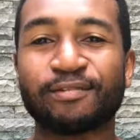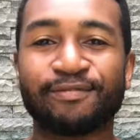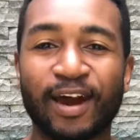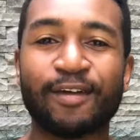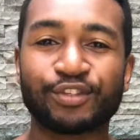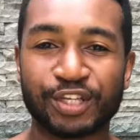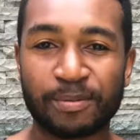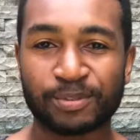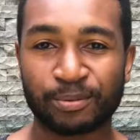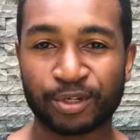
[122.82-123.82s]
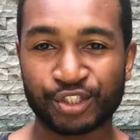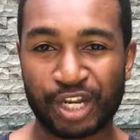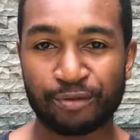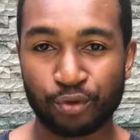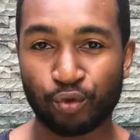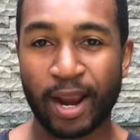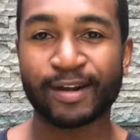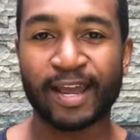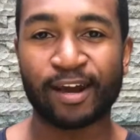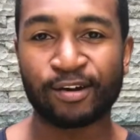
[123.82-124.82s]
the 5 tips I'm going to share with you right
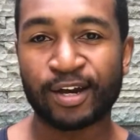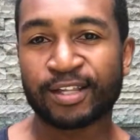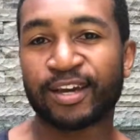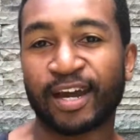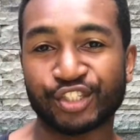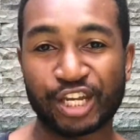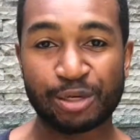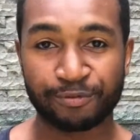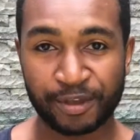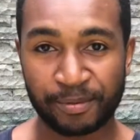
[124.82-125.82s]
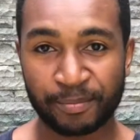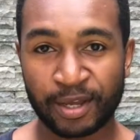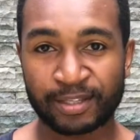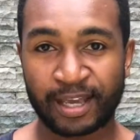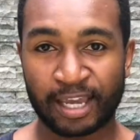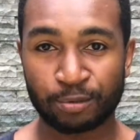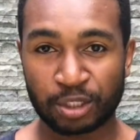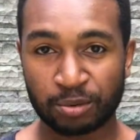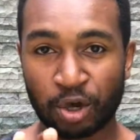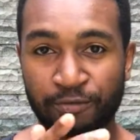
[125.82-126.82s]
now that I shared with him that helped
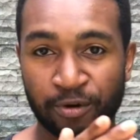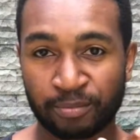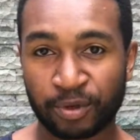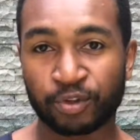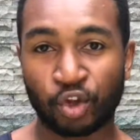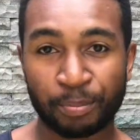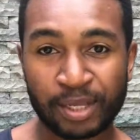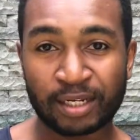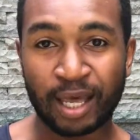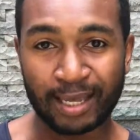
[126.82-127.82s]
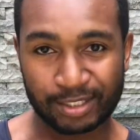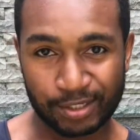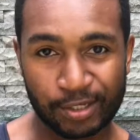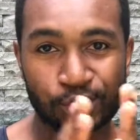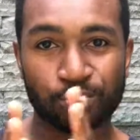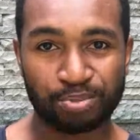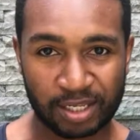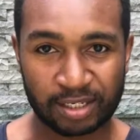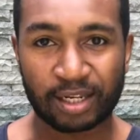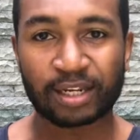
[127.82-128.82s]
him go from not being liked to
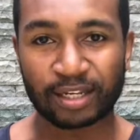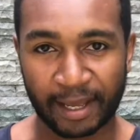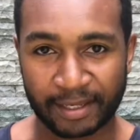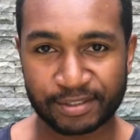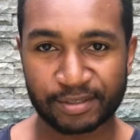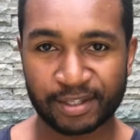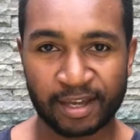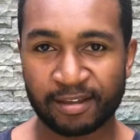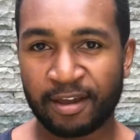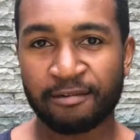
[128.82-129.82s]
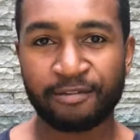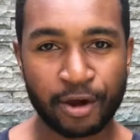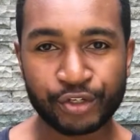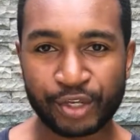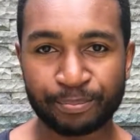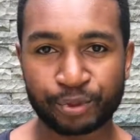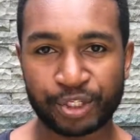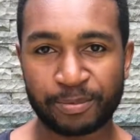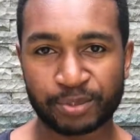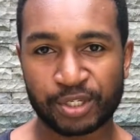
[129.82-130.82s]
being liked, okay? Very simple
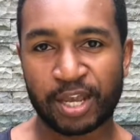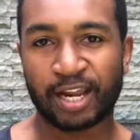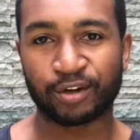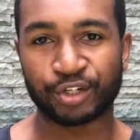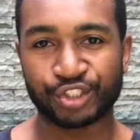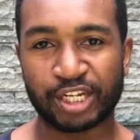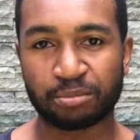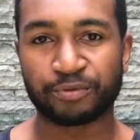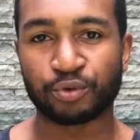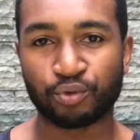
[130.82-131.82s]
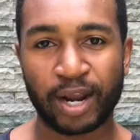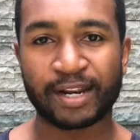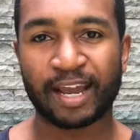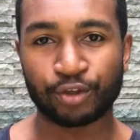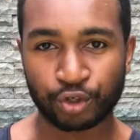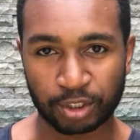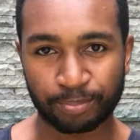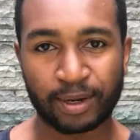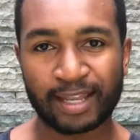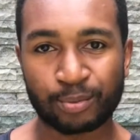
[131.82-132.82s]
tips, and I'm going to share them with you right now. You can
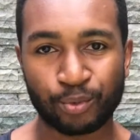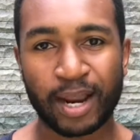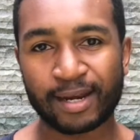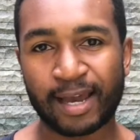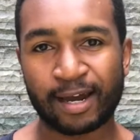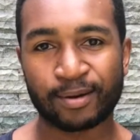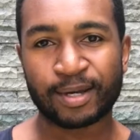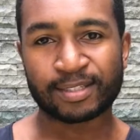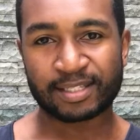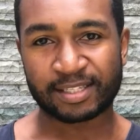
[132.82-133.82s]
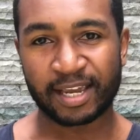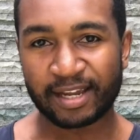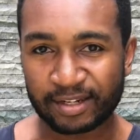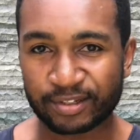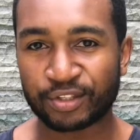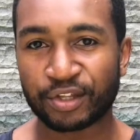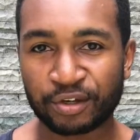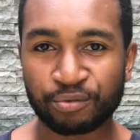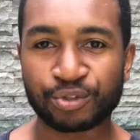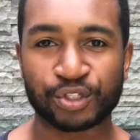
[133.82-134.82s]
apply them right now to get
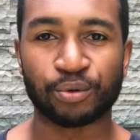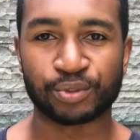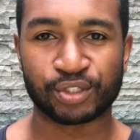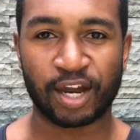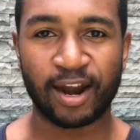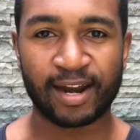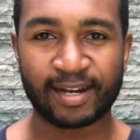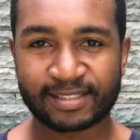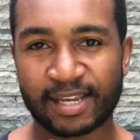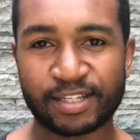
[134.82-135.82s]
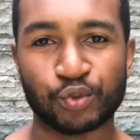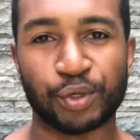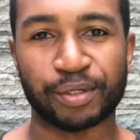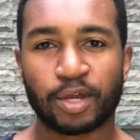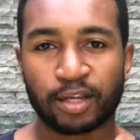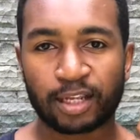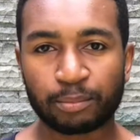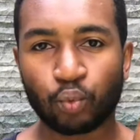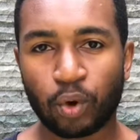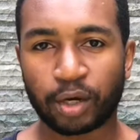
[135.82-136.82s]
the results. All right, let's get into it.
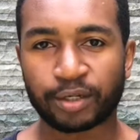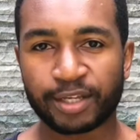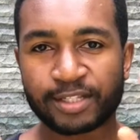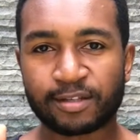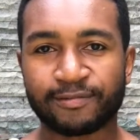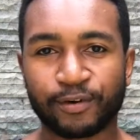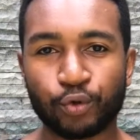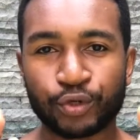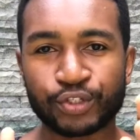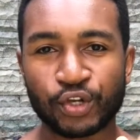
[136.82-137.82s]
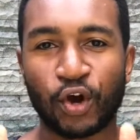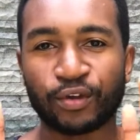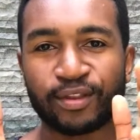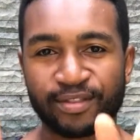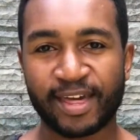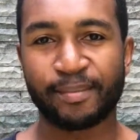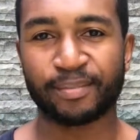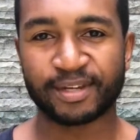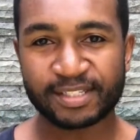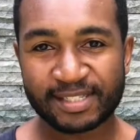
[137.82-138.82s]
Number 1 is to focus on them.
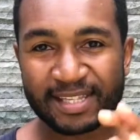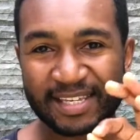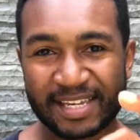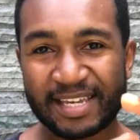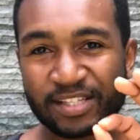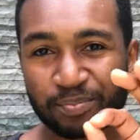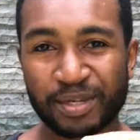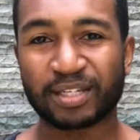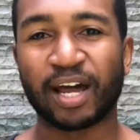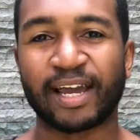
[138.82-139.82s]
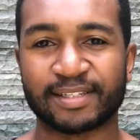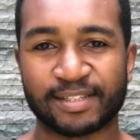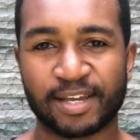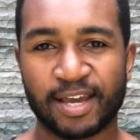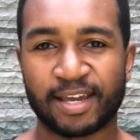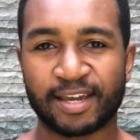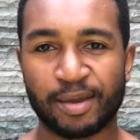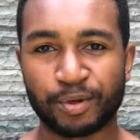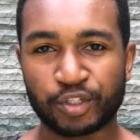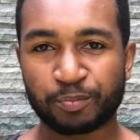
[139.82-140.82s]
This is the key to being liked, okay?
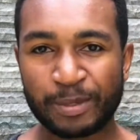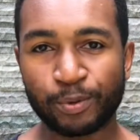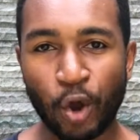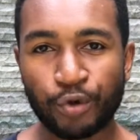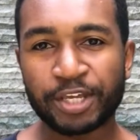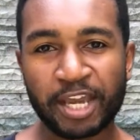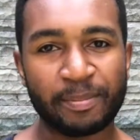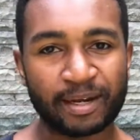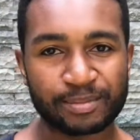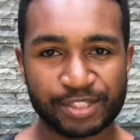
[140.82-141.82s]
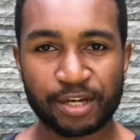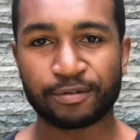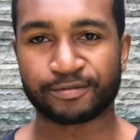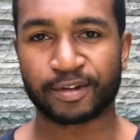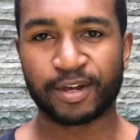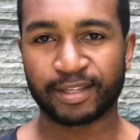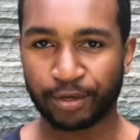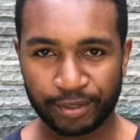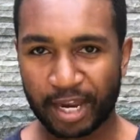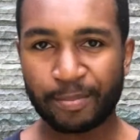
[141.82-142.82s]
Because people only care about themselves. They
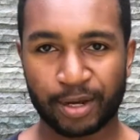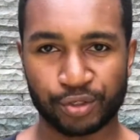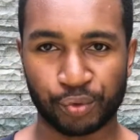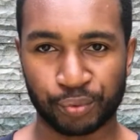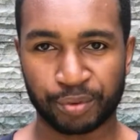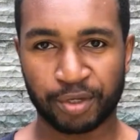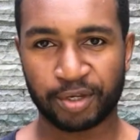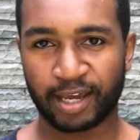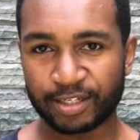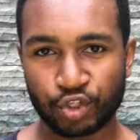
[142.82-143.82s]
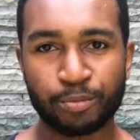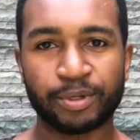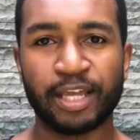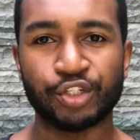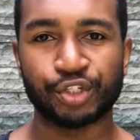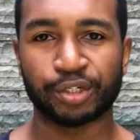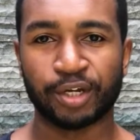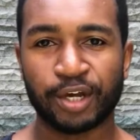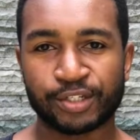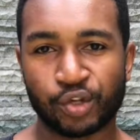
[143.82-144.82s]
don't care about you, okay? It's human nature.
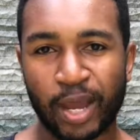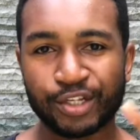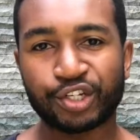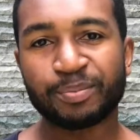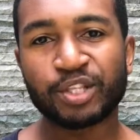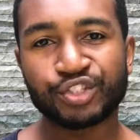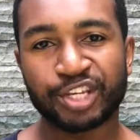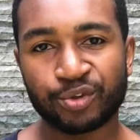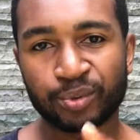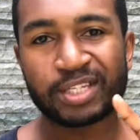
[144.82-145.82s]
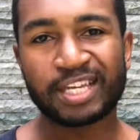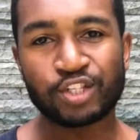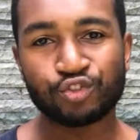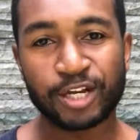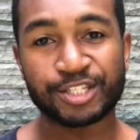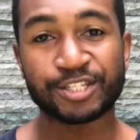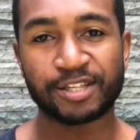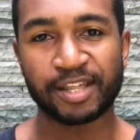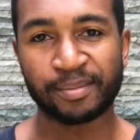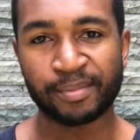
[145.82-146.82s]
So actually be genuinely interested
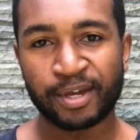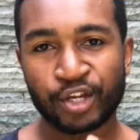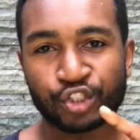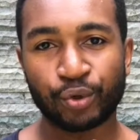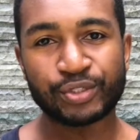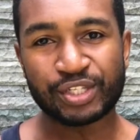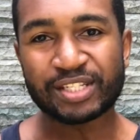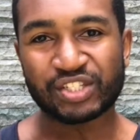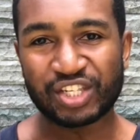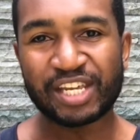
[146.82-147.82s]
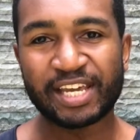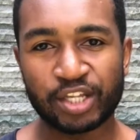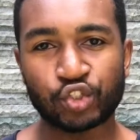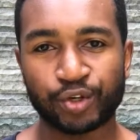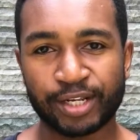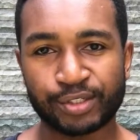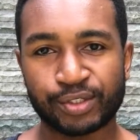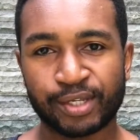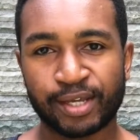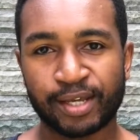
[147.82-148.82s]
in them, show a sincere
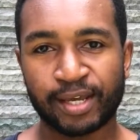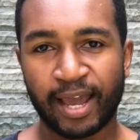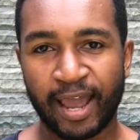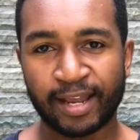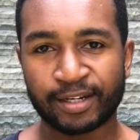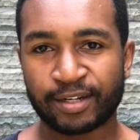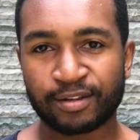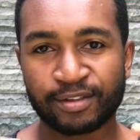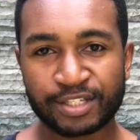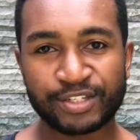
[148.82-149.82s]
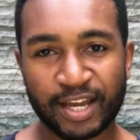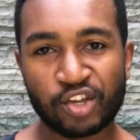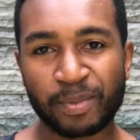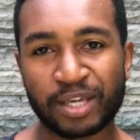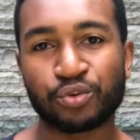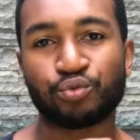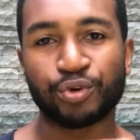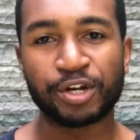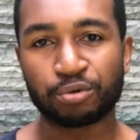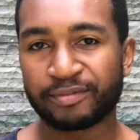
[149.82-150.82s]
interest, and this is how you make it
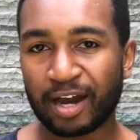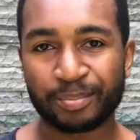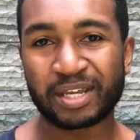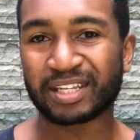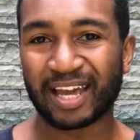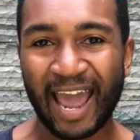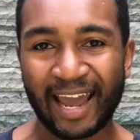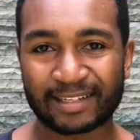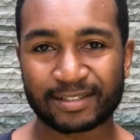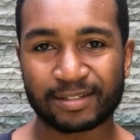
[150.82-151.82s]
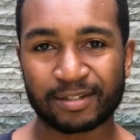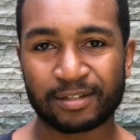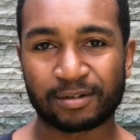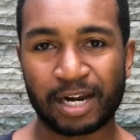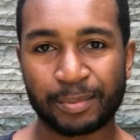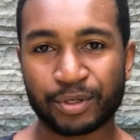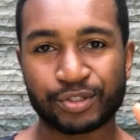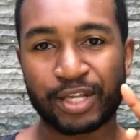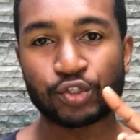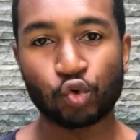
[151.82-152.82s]
real without being an act, all right?
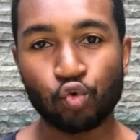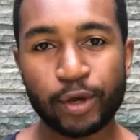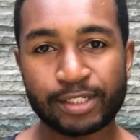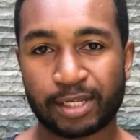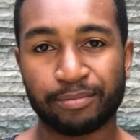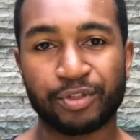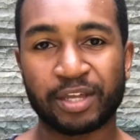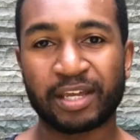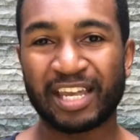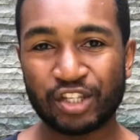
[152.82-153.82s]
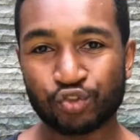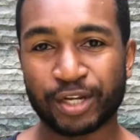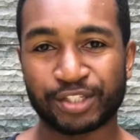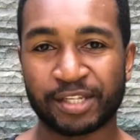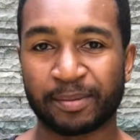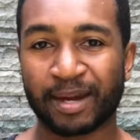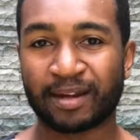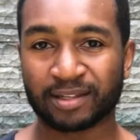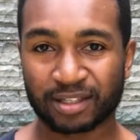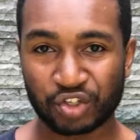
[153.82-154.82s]
Because there's always something interesting about
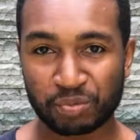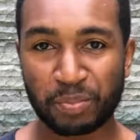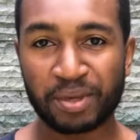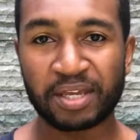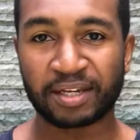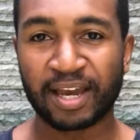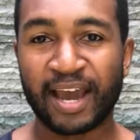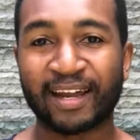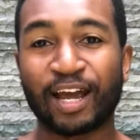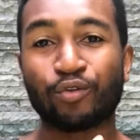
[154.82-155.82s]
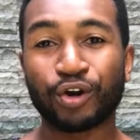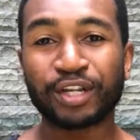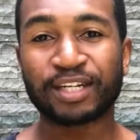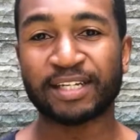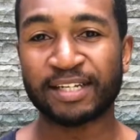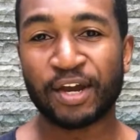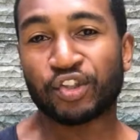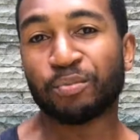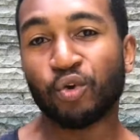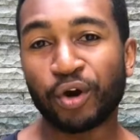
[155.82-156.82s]
another human being. And ironically,
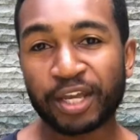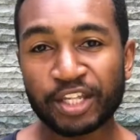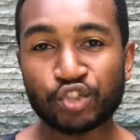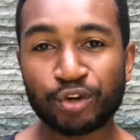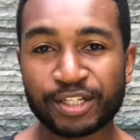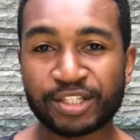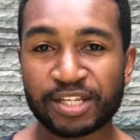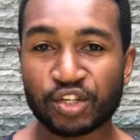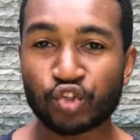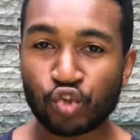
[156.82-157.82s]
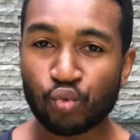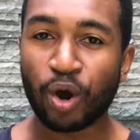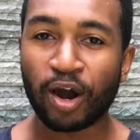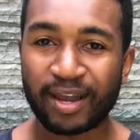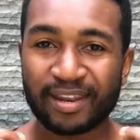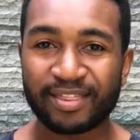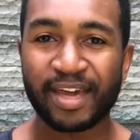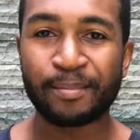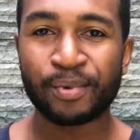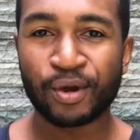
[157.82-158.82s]
the more interested you are in
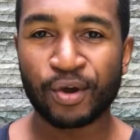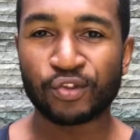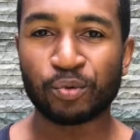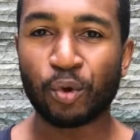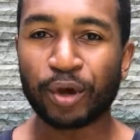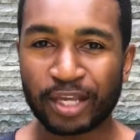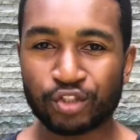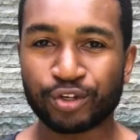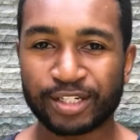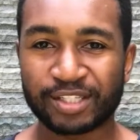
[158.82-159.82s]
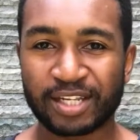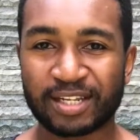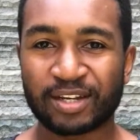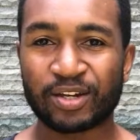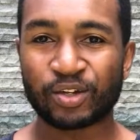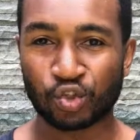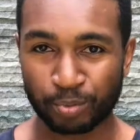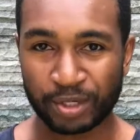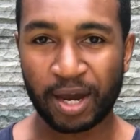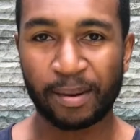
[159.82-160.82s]
them, the more interesting you
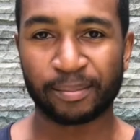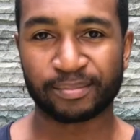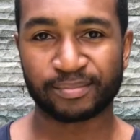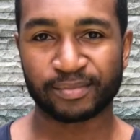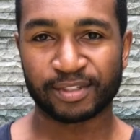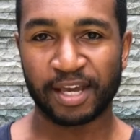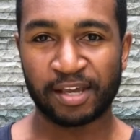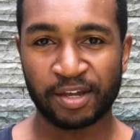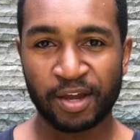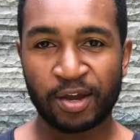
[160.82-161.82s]
become, okay?